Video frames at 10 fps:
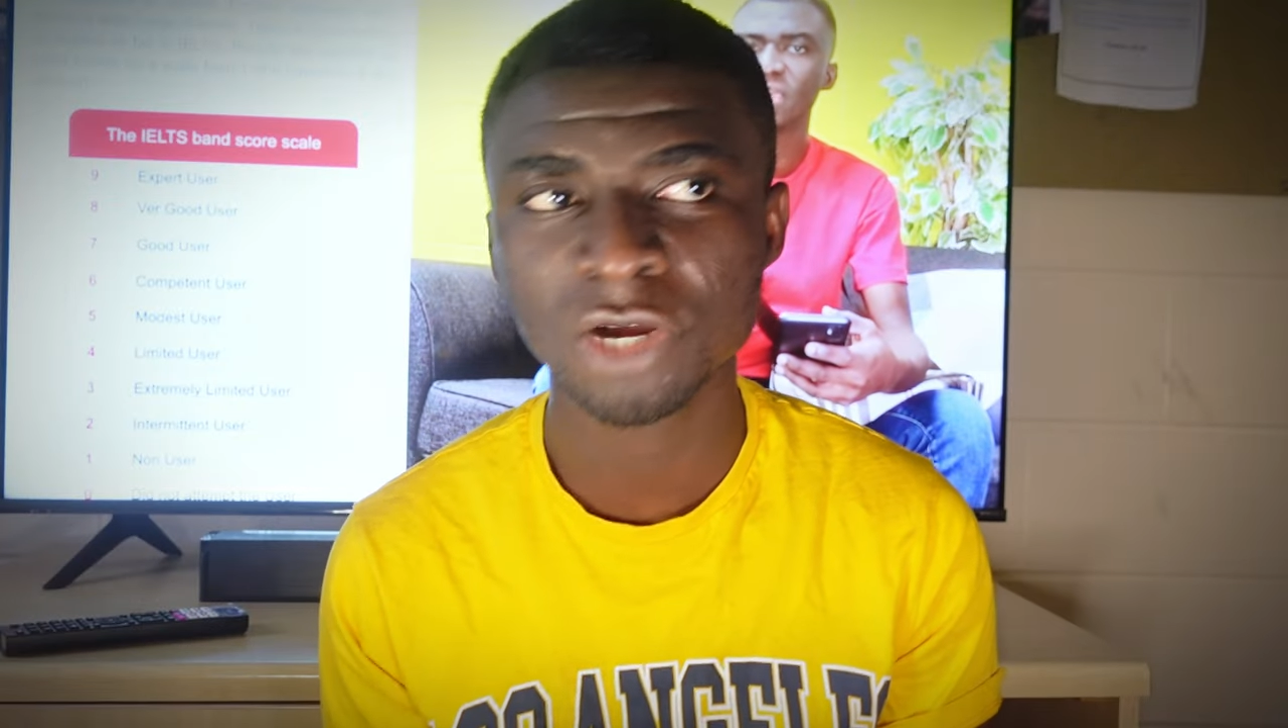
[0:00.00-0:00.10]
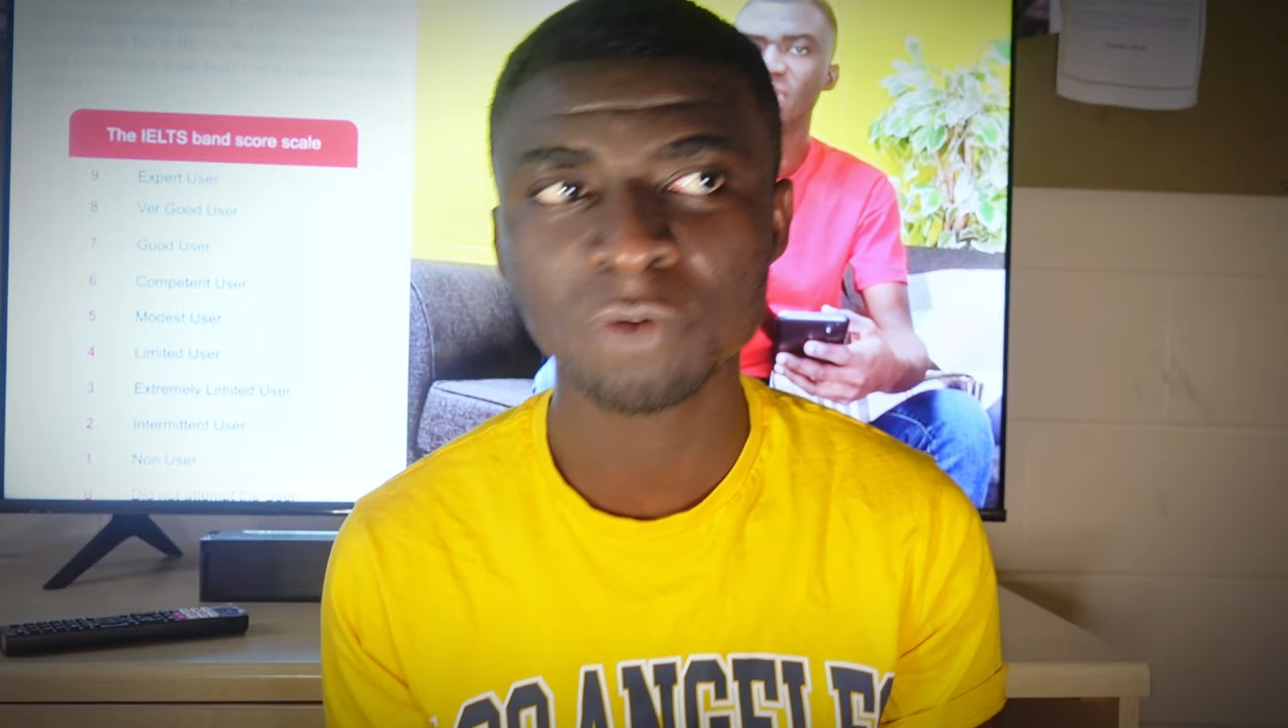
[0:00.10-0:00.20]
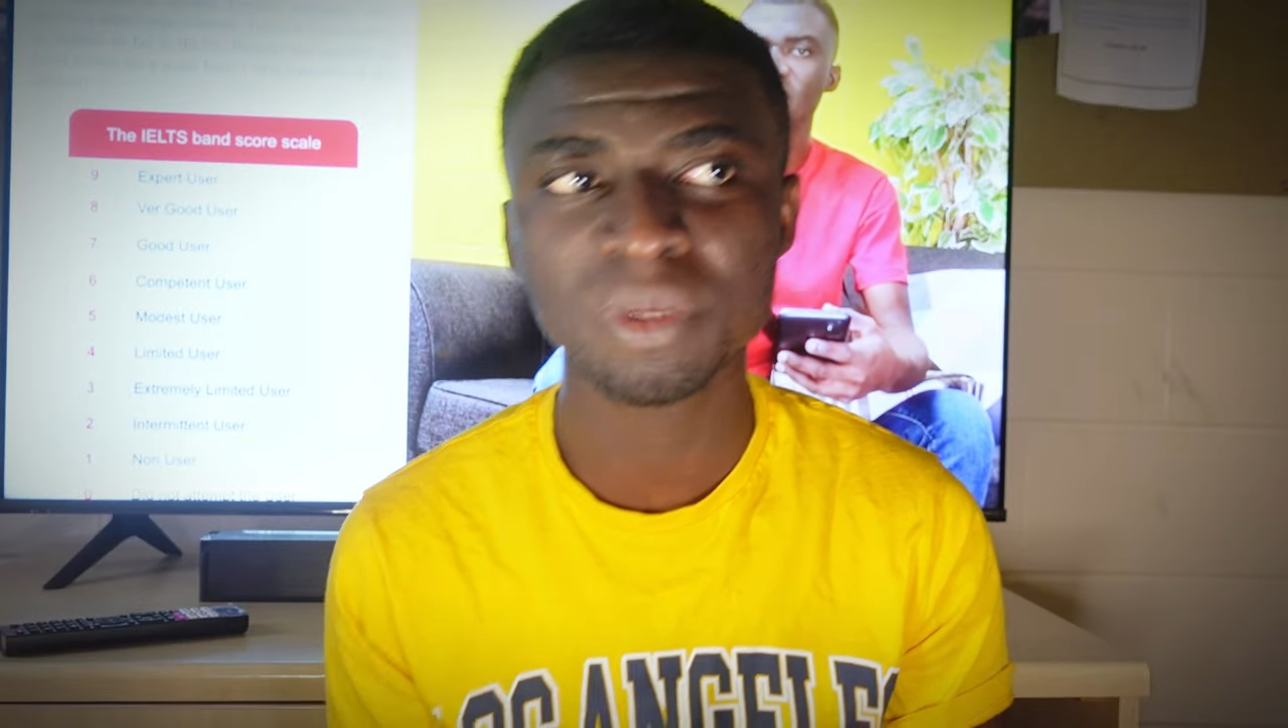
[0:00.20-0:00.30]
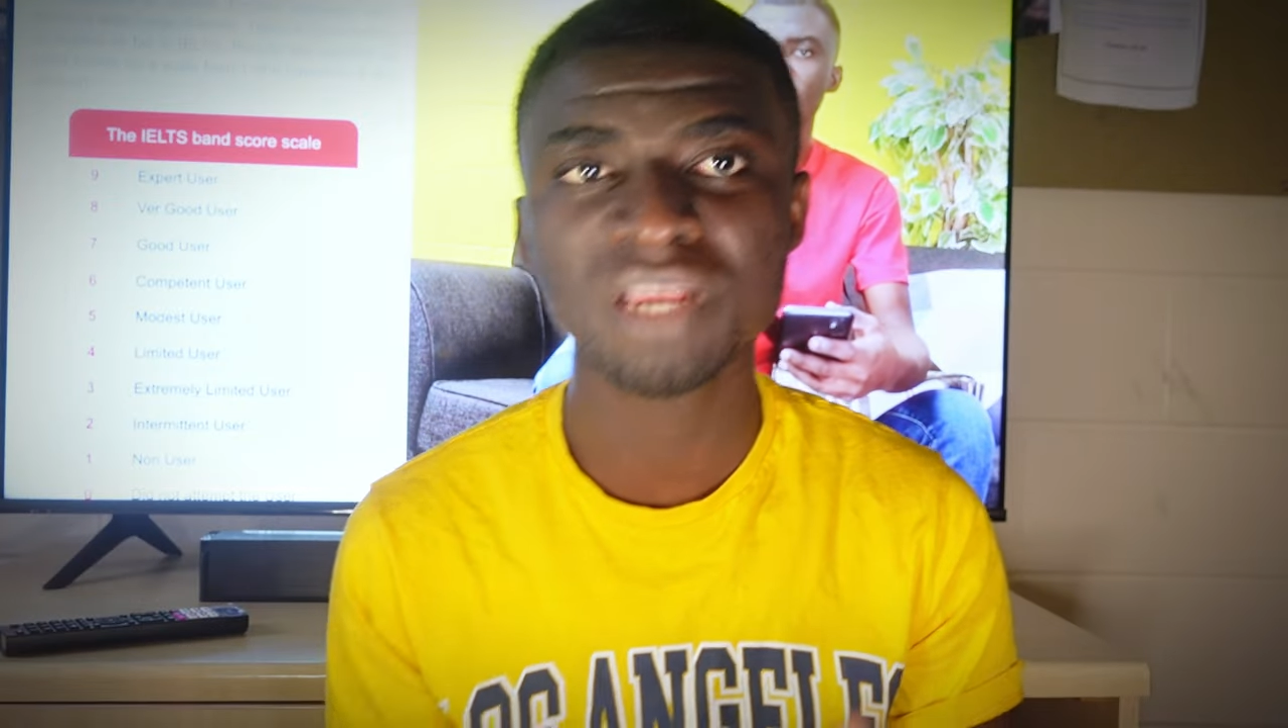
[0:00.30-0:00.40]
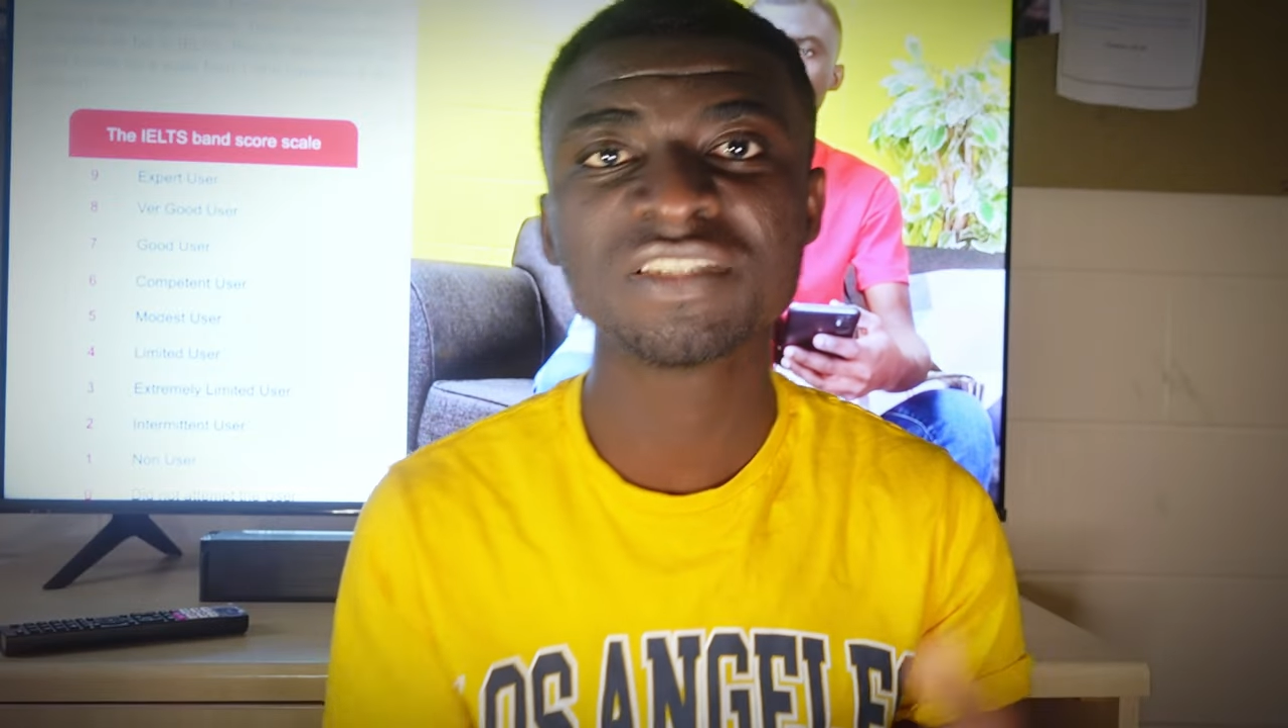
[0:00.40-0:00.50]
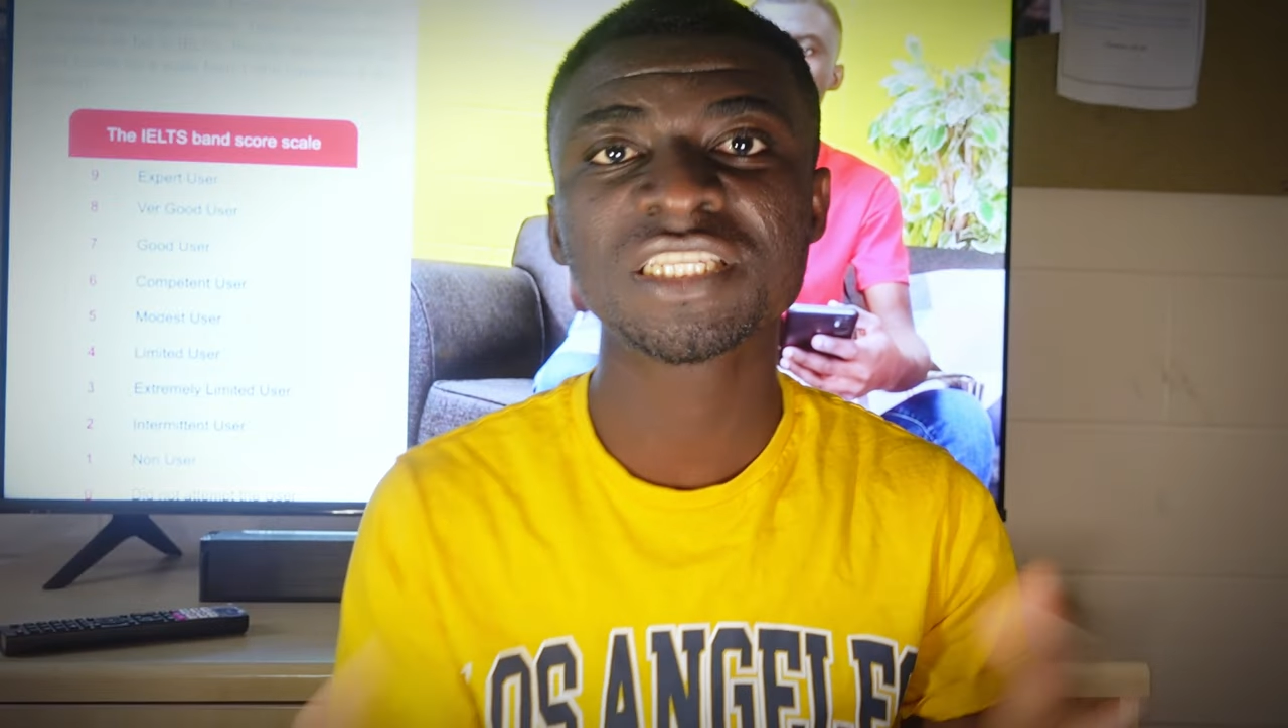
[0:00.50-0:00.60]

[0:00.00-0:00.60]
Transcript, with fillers: I'll be leaving